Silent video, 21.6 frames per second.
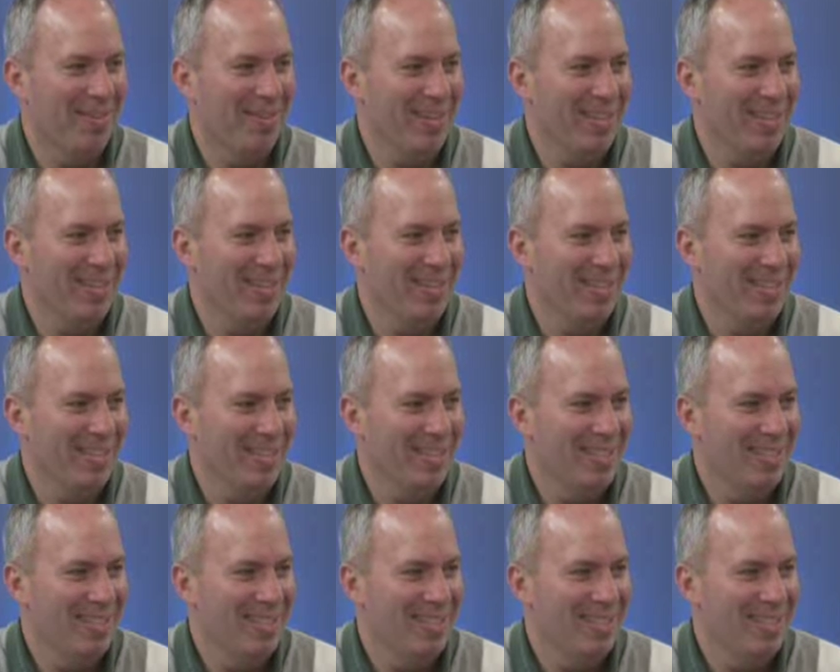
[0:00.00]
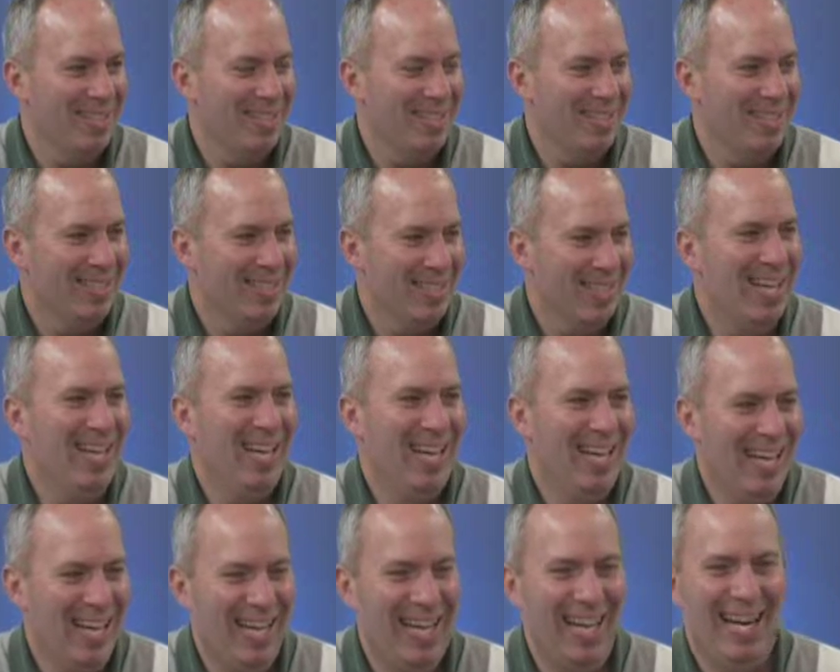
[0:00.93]
That's not an easy job to
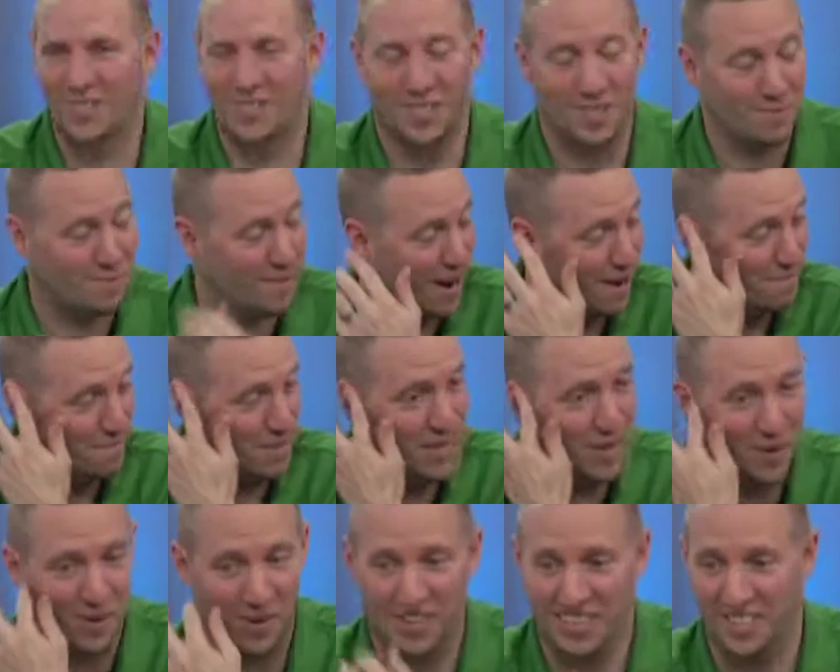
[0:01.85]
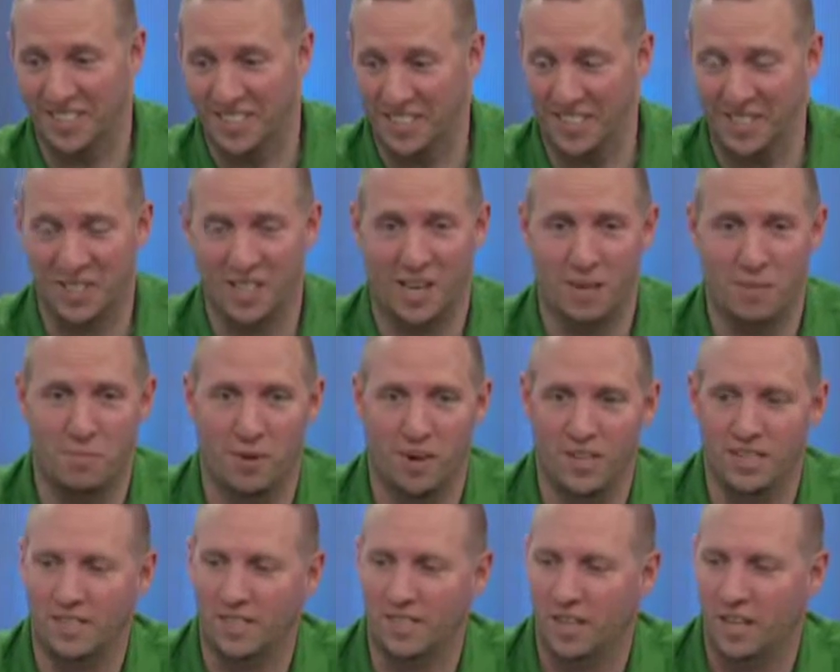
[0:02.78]
do for sure by me or the DJ,
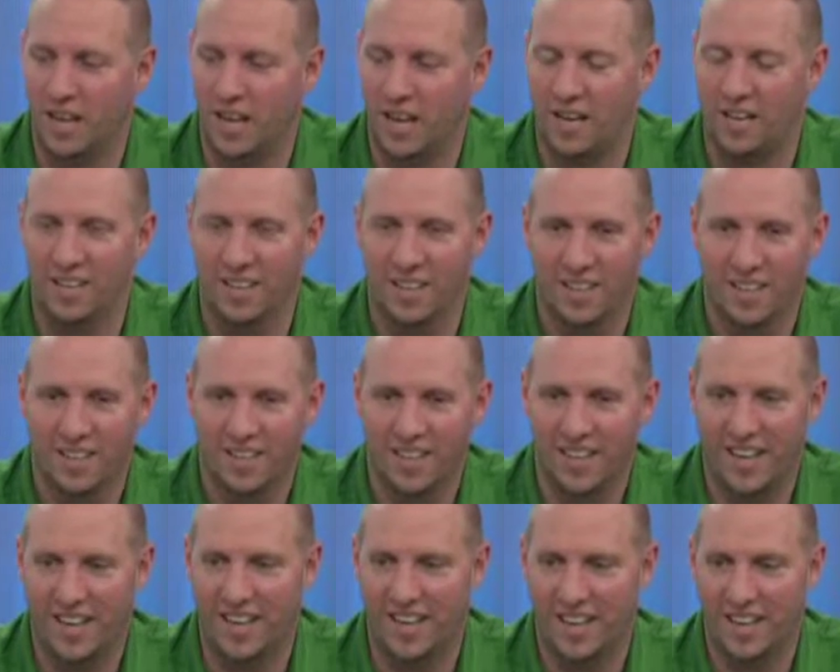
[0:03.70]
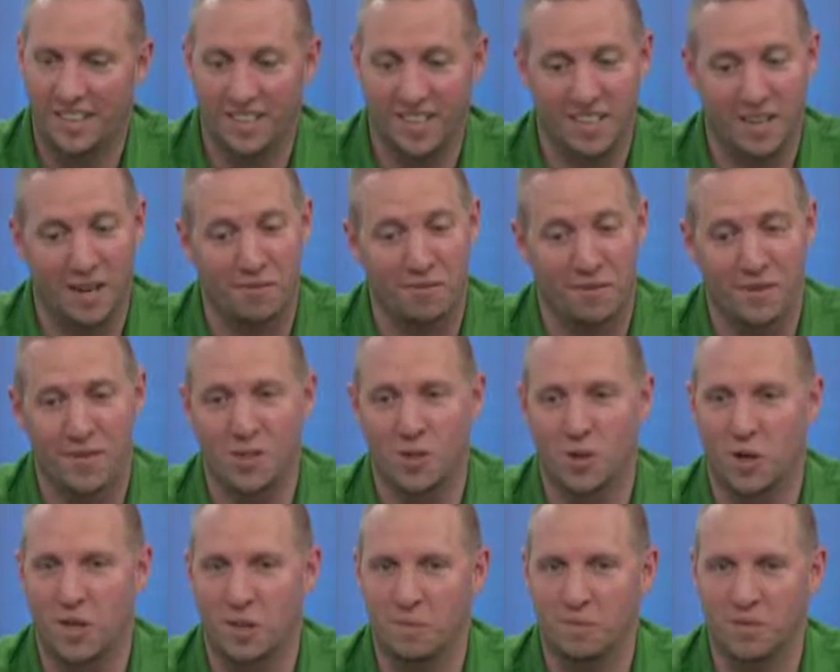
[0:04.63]
but yeah, they definitely
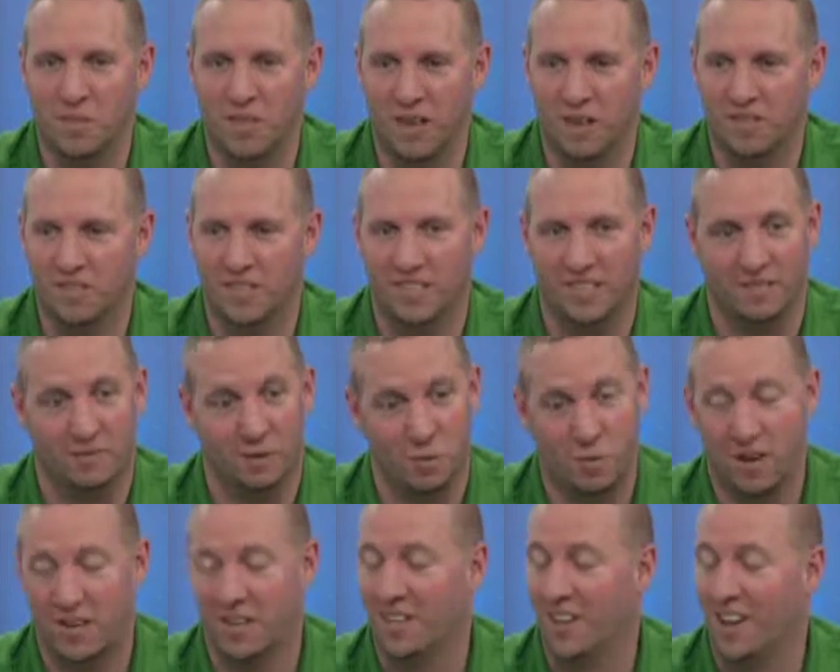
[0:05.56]
enjoy themselves, and if you want to